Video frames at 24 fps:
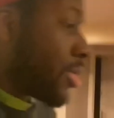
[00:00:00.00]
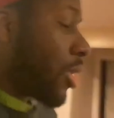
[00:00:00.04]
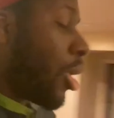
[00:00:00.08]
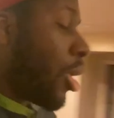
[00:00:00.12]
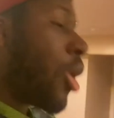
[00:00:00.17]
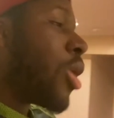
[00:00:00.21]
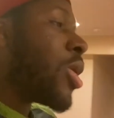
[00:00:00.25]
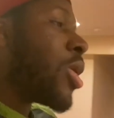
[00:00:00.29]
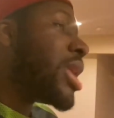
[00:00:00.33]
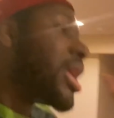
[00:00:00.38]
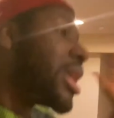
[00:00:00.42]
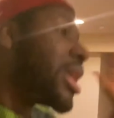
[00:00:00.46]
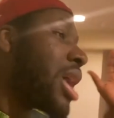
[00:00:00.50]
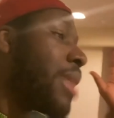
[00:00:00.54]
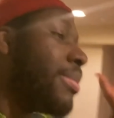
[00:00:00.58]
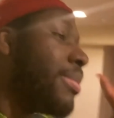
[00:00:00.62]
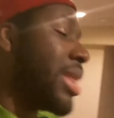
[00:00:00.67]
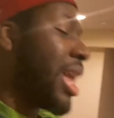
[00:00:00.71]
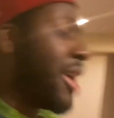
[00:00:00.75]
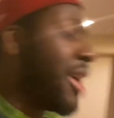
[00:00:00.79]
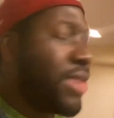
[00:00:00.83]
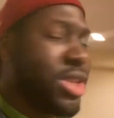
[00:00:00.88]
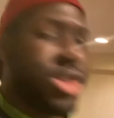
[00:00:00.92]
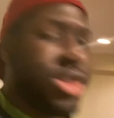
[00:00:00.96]
already come,
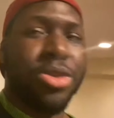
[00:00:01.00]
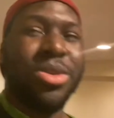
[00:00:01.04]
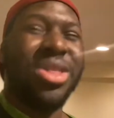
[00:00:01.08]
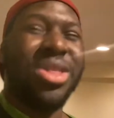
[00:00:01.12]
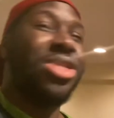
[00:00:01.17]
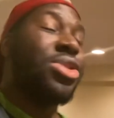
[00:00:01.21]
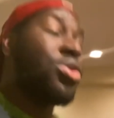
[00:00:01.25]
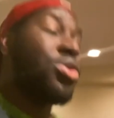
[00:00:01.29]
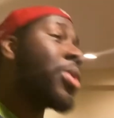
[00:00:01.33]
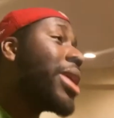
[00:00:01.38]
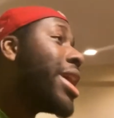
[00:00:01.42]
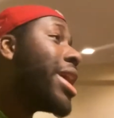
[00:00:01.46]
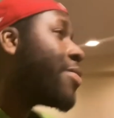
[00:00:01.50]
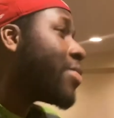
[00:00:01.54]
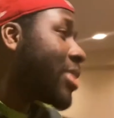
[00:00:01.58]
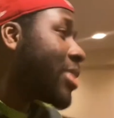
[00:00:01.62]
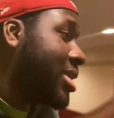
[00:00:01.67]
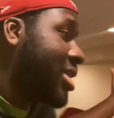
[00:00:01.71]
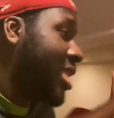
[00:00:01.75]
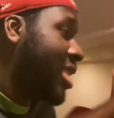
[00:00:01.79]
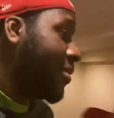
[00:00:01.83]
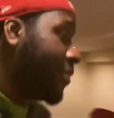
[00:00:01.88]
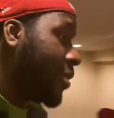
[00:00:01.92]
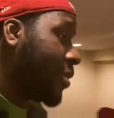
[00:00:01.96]
not even two, three
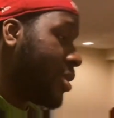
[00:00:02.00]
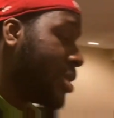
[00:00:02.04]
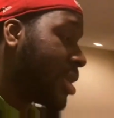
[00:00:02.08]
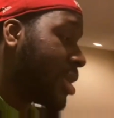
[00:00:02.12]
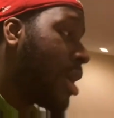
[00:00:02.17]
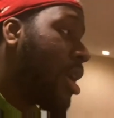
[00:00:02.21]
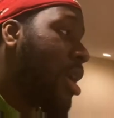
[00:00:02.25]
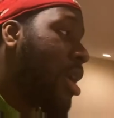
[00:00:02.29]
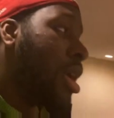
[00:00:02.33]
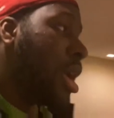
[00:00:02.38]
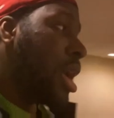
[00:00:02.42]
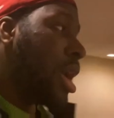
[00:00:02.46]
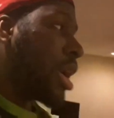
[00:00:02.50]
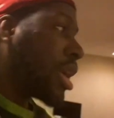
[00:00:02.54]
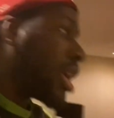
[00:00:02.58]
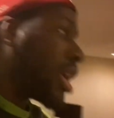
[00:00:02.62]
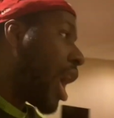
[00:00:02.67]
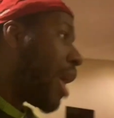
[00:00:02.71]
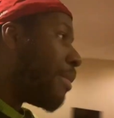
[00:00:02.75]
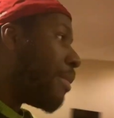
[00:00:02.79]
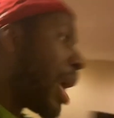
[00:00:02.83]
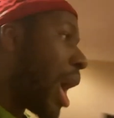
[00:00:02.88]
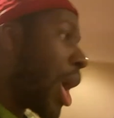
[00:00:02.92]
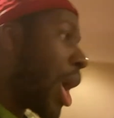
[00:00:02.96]
receivers
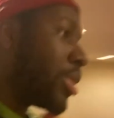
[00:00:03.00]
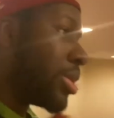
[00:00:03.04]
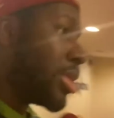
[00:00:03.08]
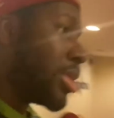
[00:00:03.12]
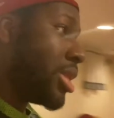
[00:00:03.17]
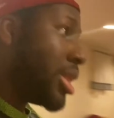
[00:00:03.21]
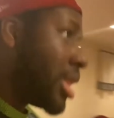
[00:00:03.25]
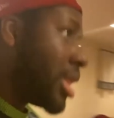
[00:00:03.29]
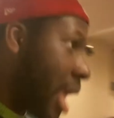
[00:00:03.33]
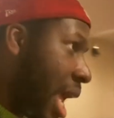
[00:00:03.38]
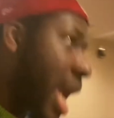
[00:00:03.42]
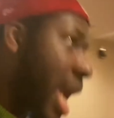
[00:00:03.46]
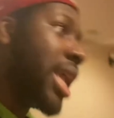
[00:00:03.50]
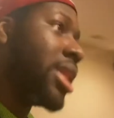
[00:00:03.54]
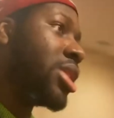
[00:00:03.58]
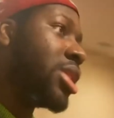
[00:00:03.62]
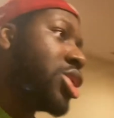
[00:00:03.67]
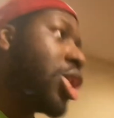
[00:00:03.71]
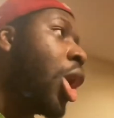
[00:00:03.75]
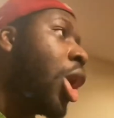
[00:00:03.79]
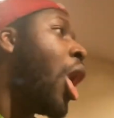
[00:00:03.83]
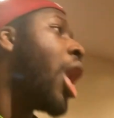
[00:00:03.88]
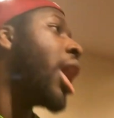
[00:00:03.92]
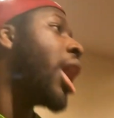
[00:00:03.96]
come out and
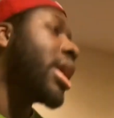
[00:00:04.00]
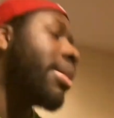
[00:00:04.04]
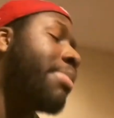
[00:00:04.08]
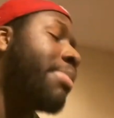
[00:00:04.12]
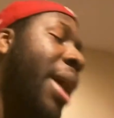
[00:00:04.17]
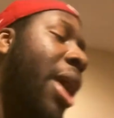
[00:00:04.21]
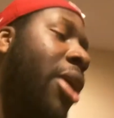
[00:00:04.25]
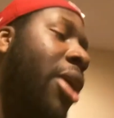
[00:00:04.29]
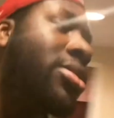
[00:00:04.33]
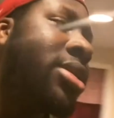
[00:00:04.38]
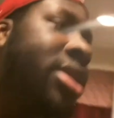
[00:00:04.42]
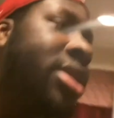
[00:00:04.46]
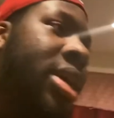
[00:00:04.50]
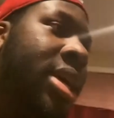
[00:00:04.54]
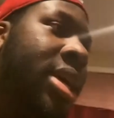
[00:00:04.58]
talk about